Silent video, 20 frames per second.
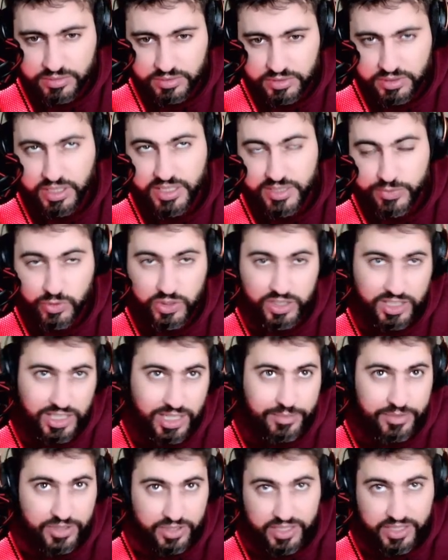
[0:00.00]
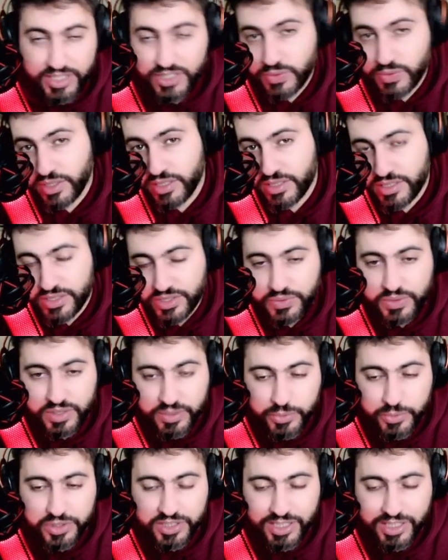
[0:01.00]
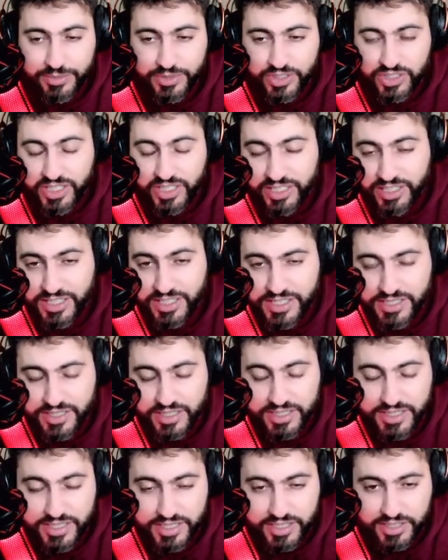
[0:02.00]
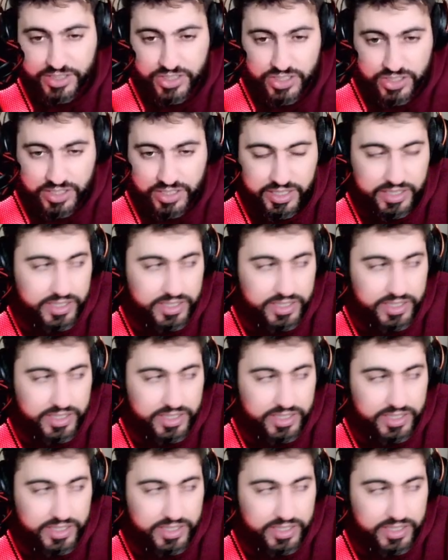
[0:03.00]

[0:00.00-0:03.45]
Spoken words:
Does more damage, that's why it's doing more damage. Yeah, nice English there.